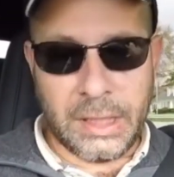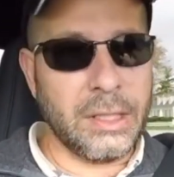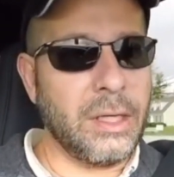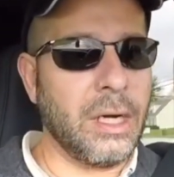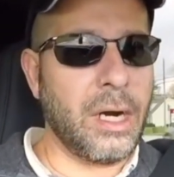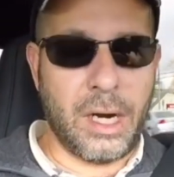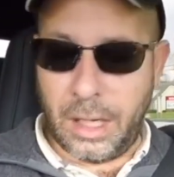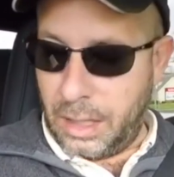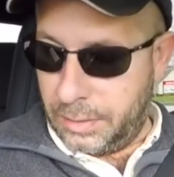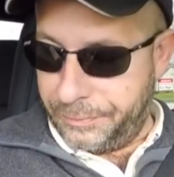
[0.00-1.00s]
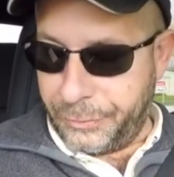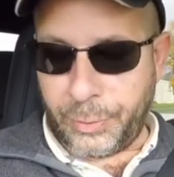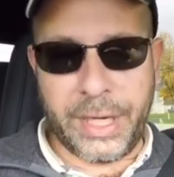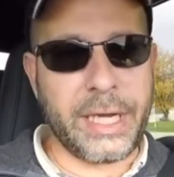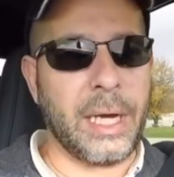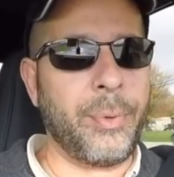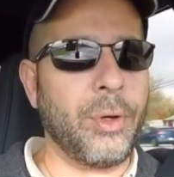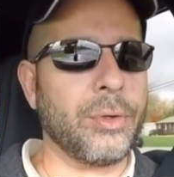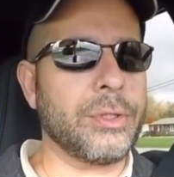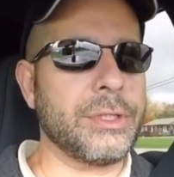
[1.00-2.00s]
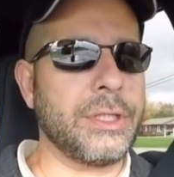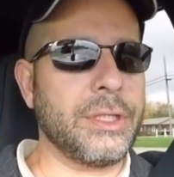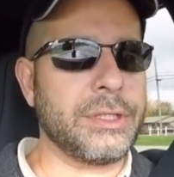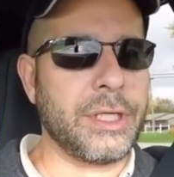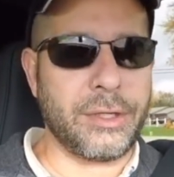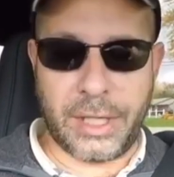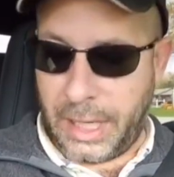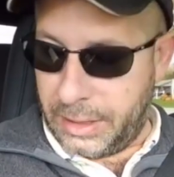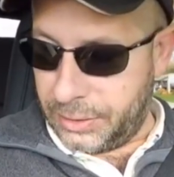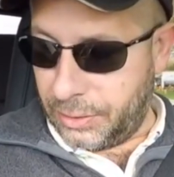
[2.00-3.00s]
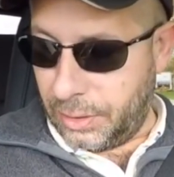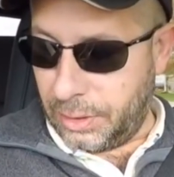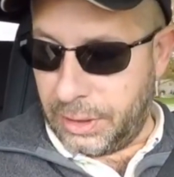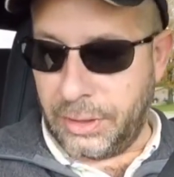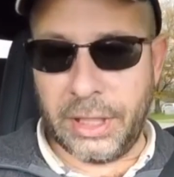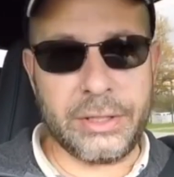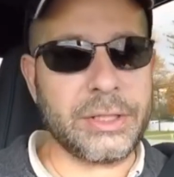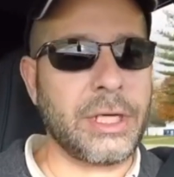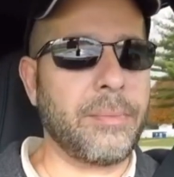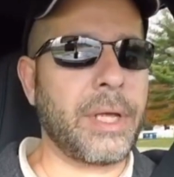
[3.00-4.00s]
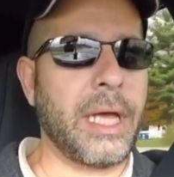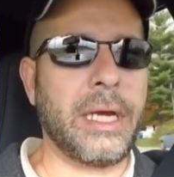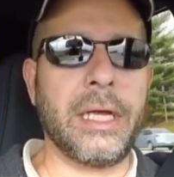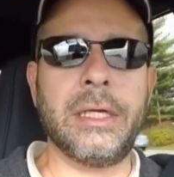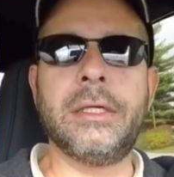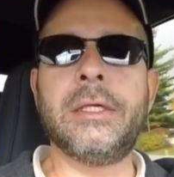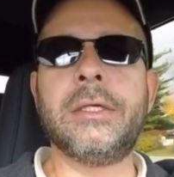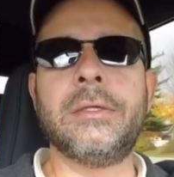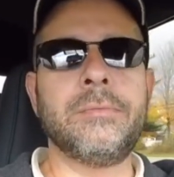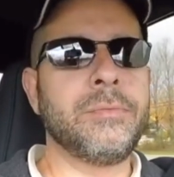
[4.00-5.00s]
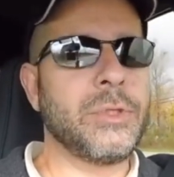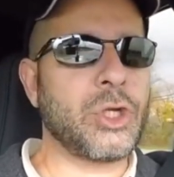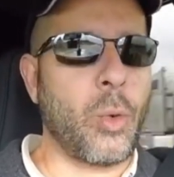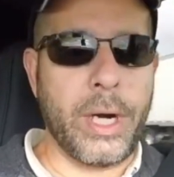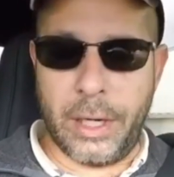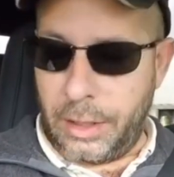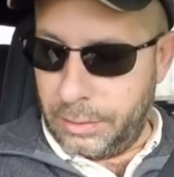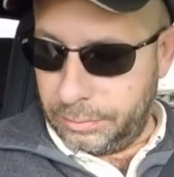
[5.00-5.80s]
There are 3 cup holders in the center console, and then some kind of square